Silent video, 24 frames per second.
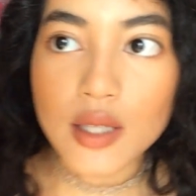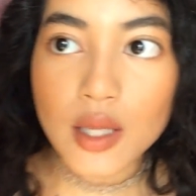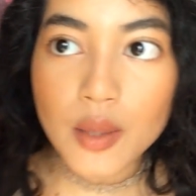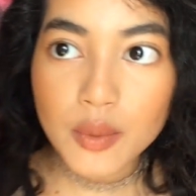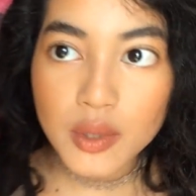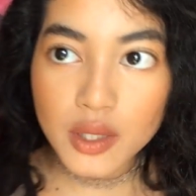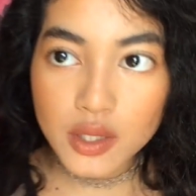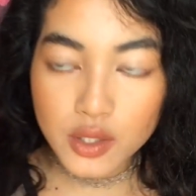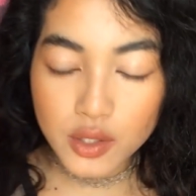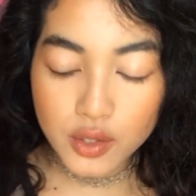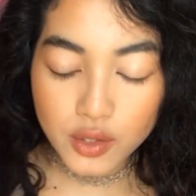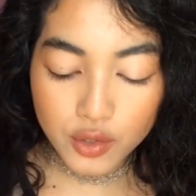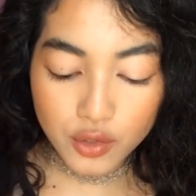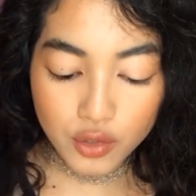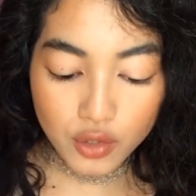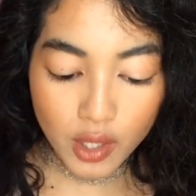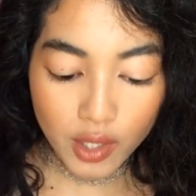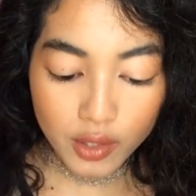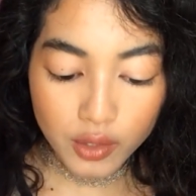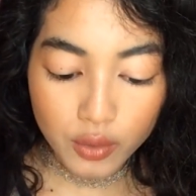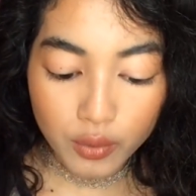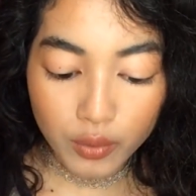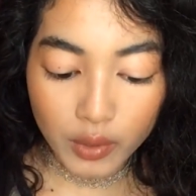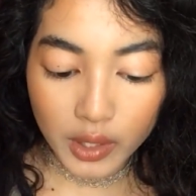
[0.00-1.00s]
Let me just
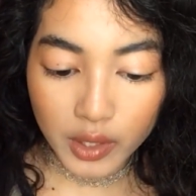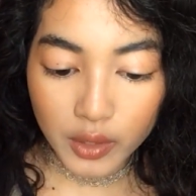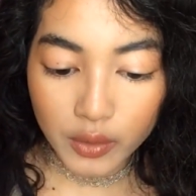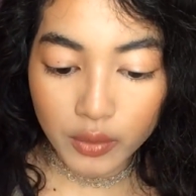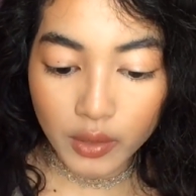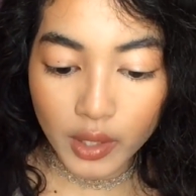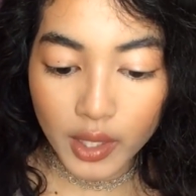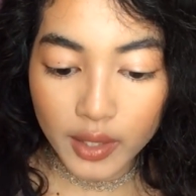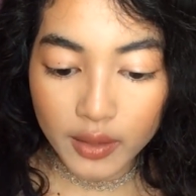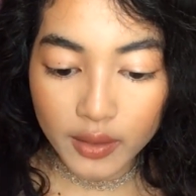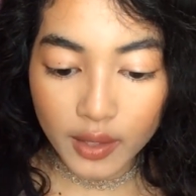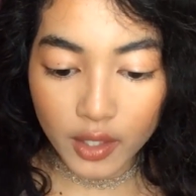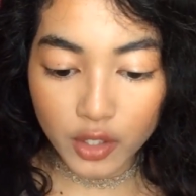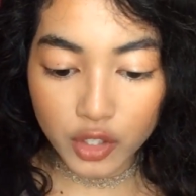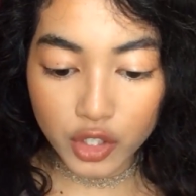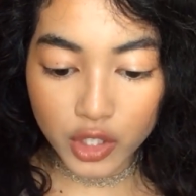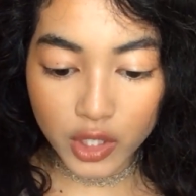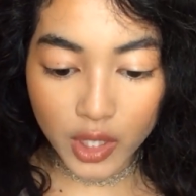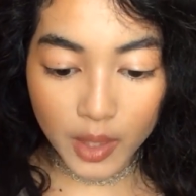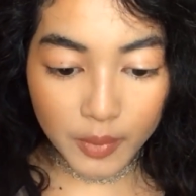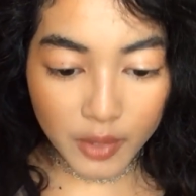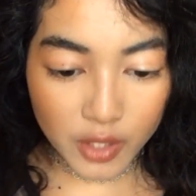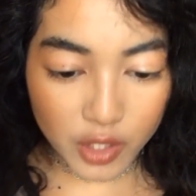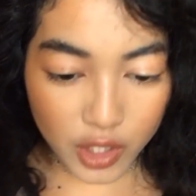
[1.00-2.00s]
try to recreate that
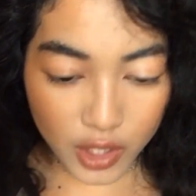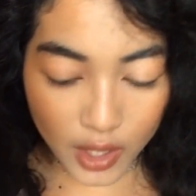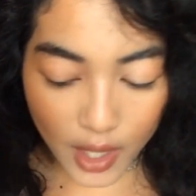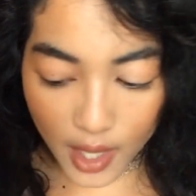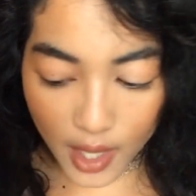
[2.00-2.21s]
shape that she